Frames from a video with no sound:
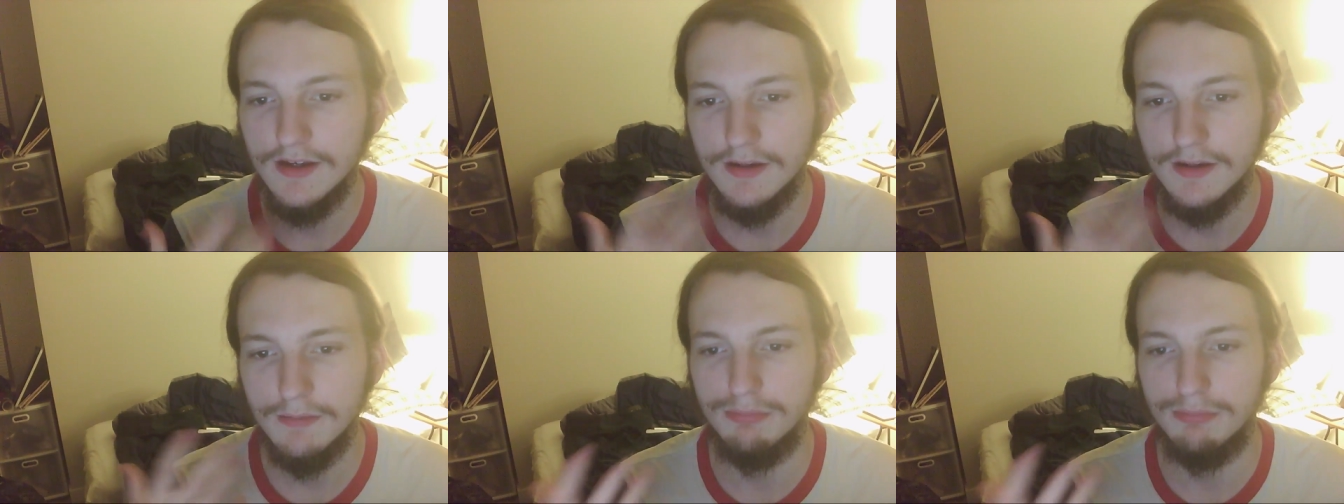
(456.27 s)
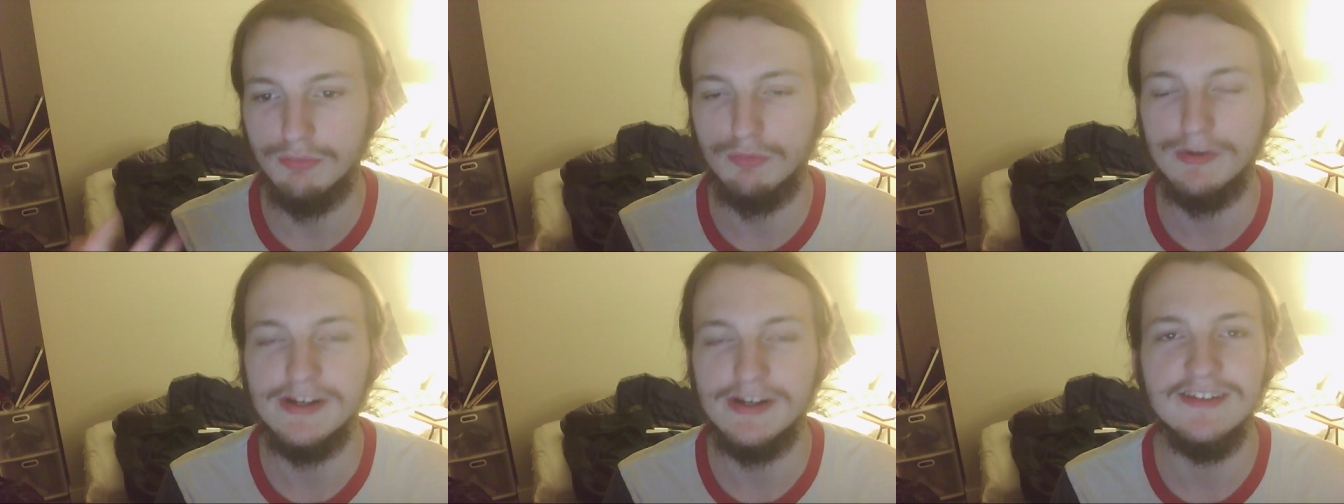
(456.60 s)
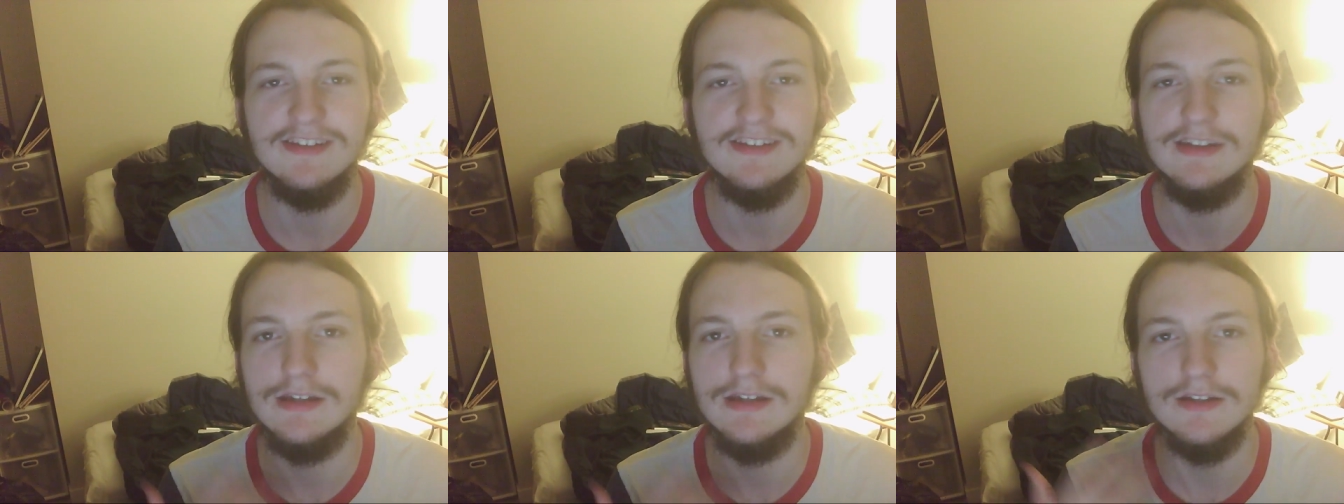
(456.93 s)

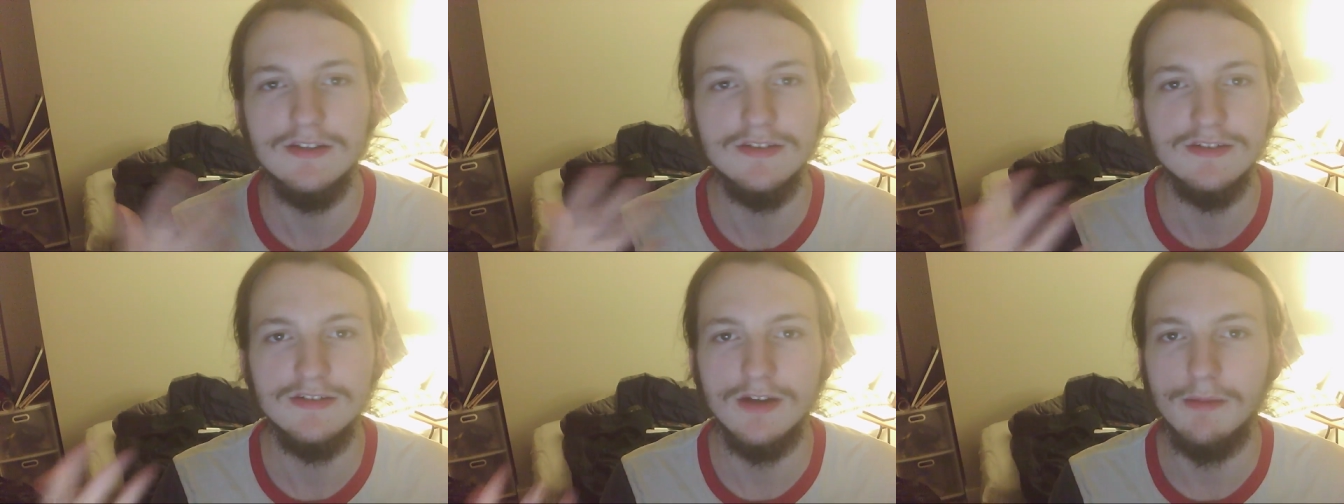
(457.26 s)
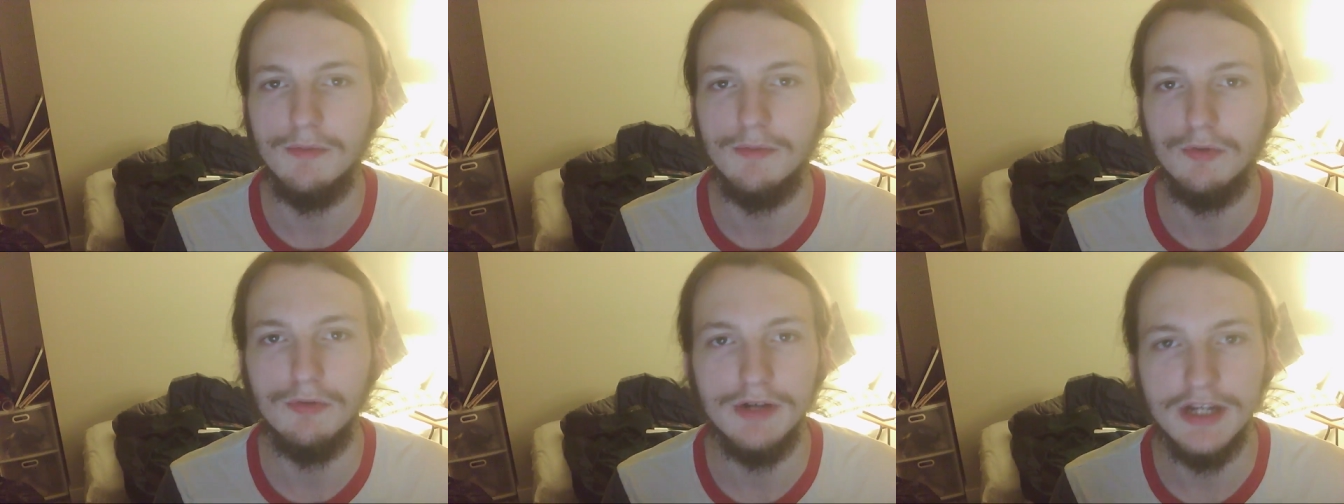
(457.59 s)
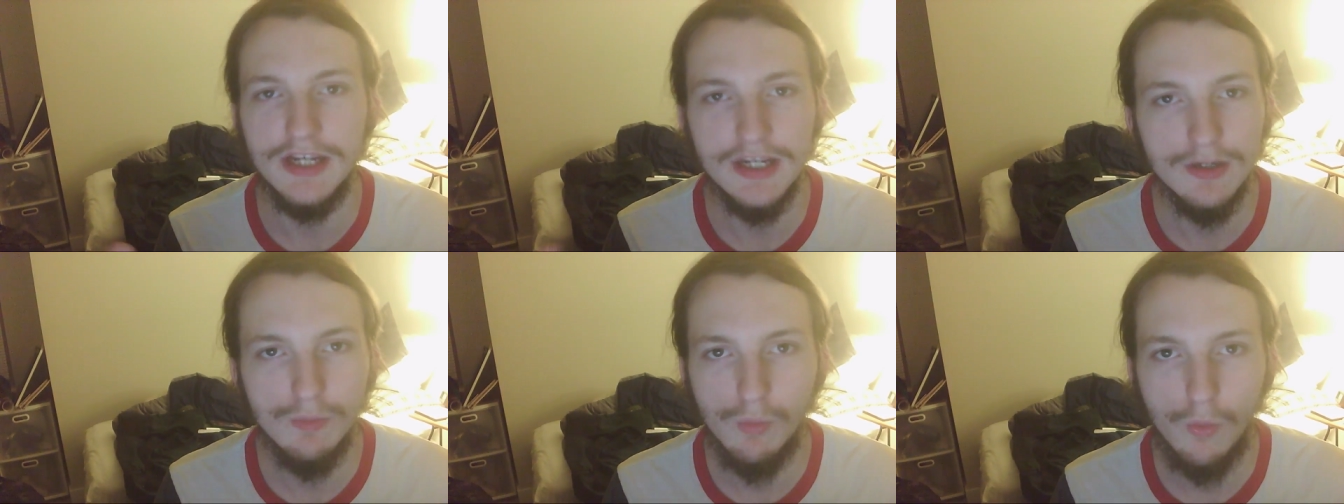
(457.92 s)
breezy,
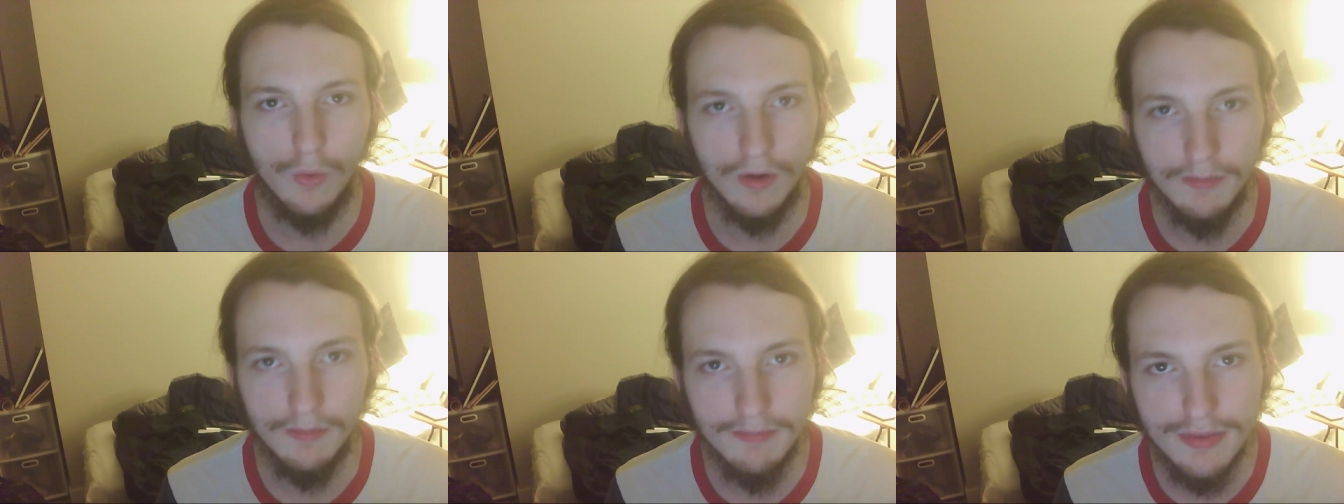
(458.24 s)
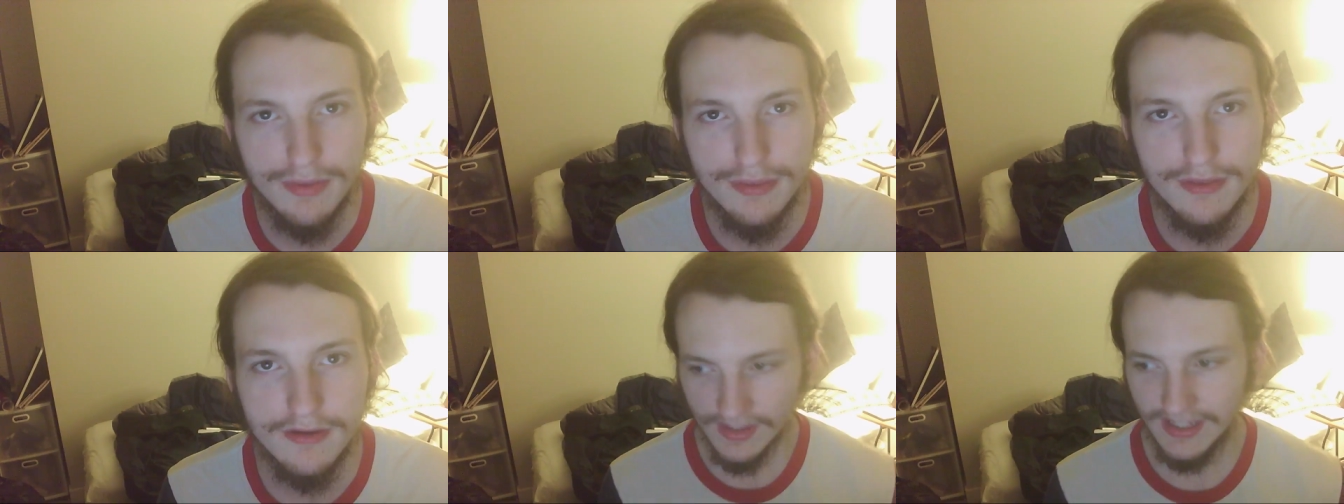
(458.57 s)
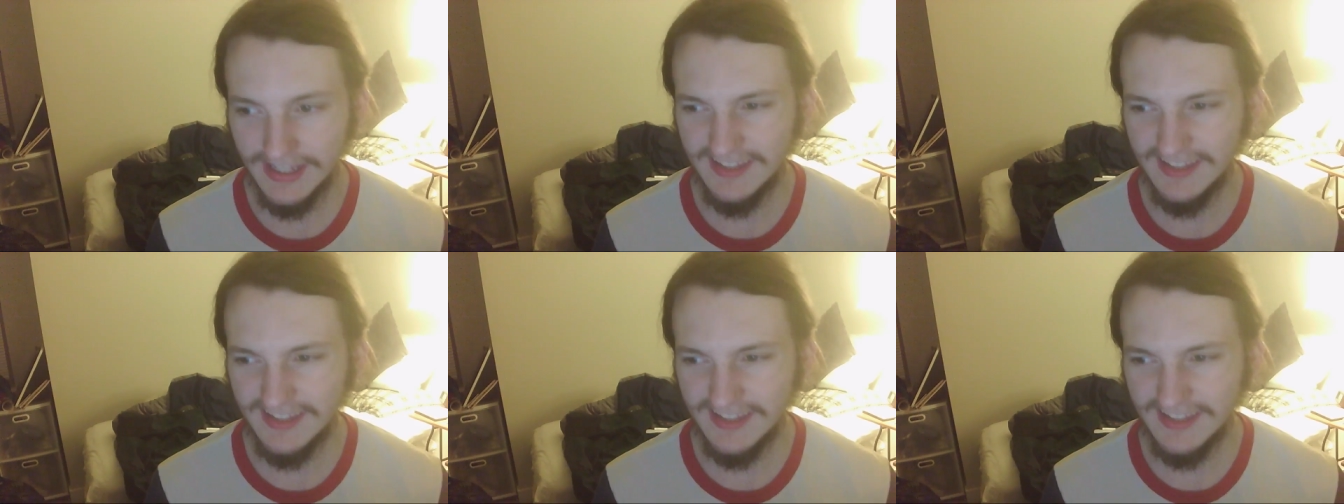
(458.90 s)
summery warmth.